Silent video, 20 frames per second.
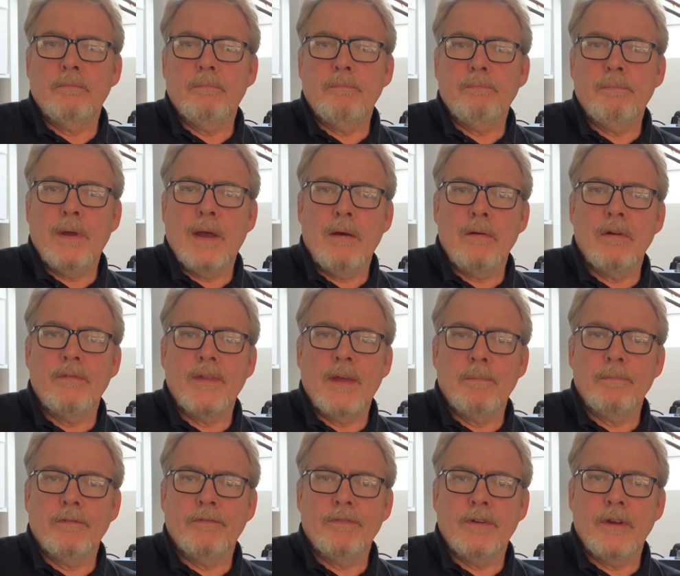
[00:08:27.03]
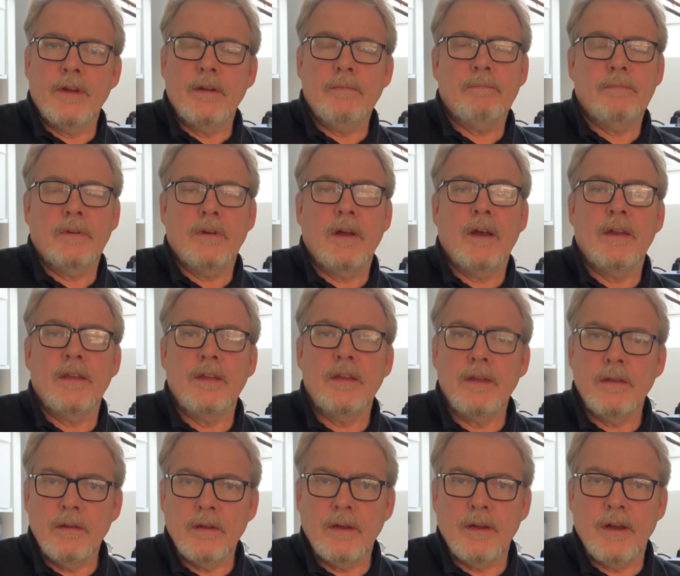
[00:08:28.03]
power of the amplifier,
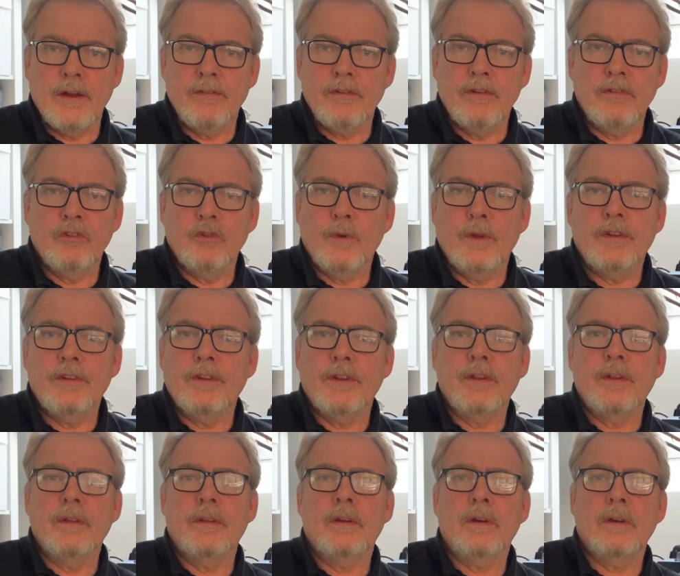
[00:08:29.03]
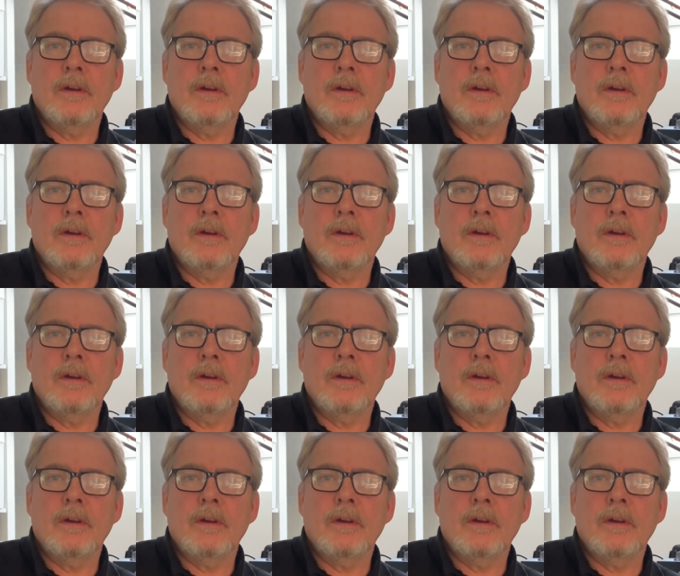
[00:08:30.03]
i.e. 120